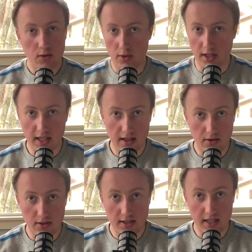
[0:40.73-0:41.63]
We're going to get
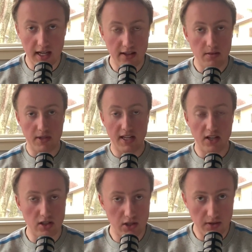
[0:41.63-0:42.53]
through this together. I'm glad you
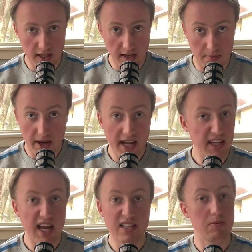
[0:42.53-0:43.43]
could tune into the
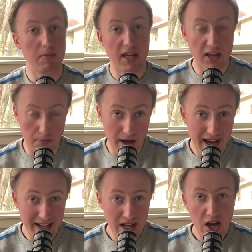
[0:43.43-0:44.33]
podcast, maybe get your
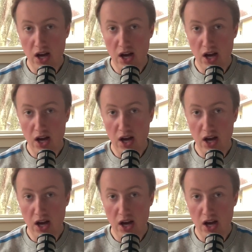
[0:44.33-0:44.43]
mind